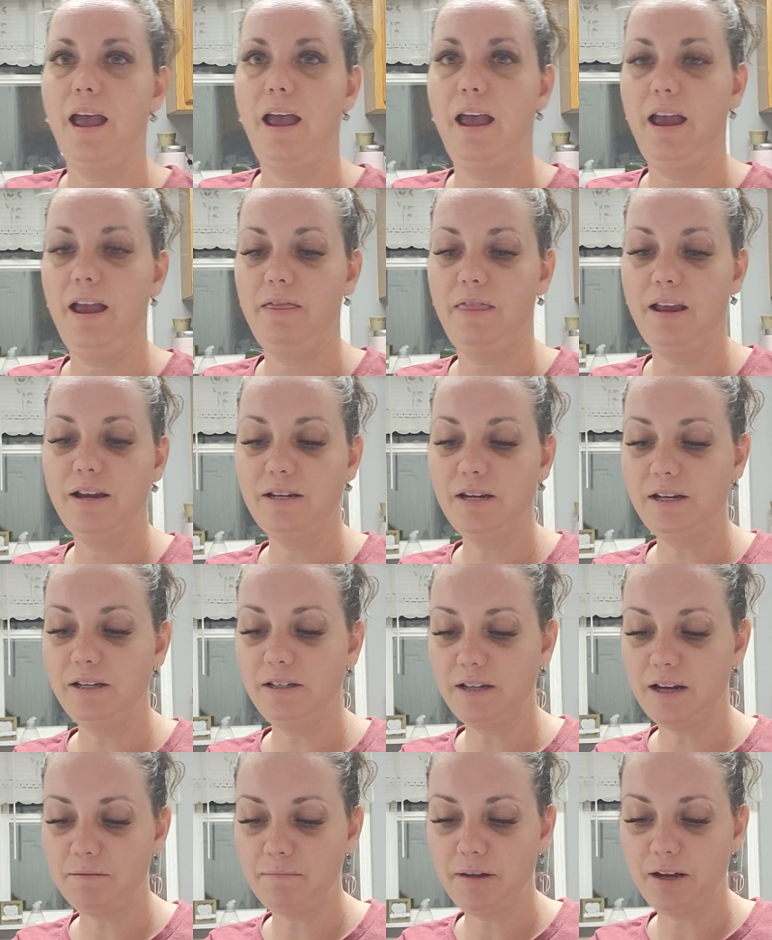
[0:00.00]
And they did
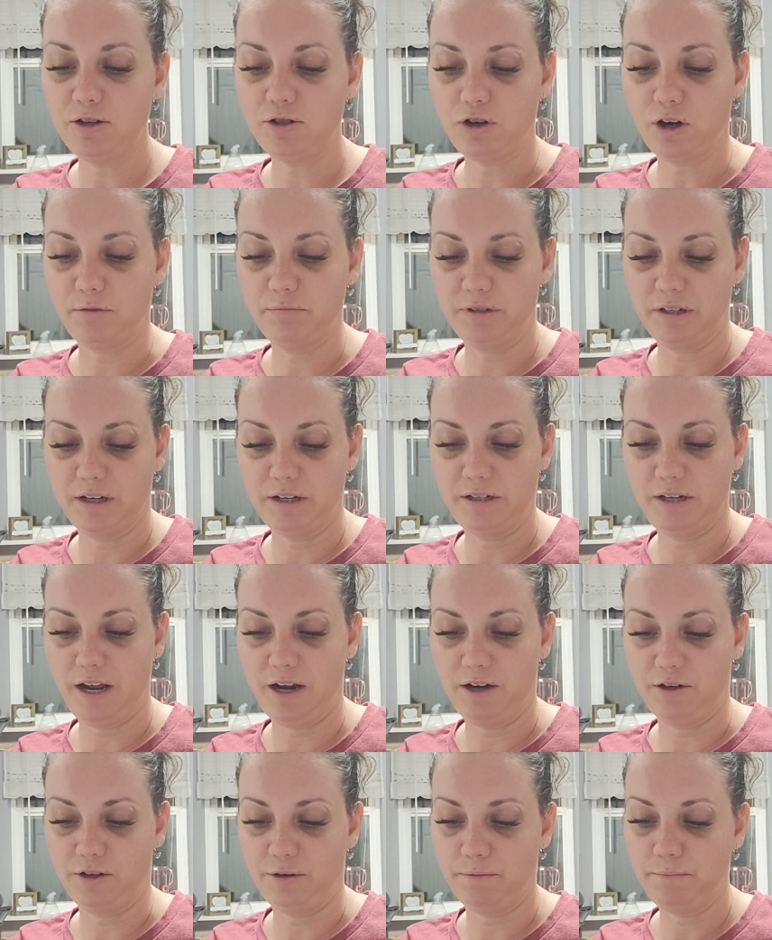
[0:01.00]
send me a sharps
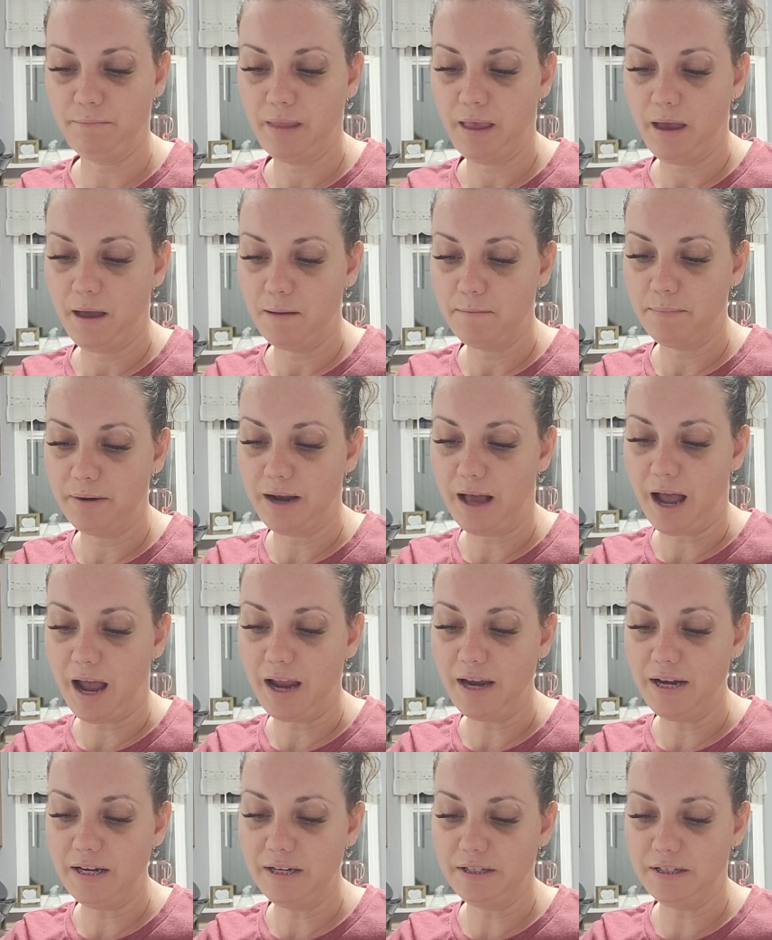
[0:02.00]
container, but
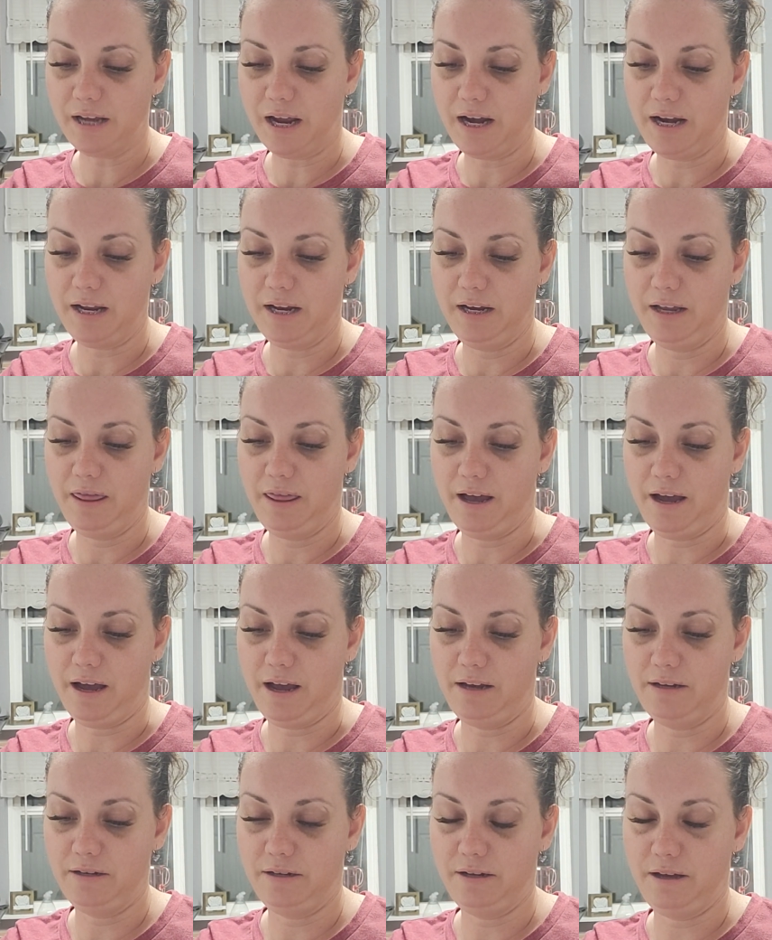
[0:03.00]
I decided that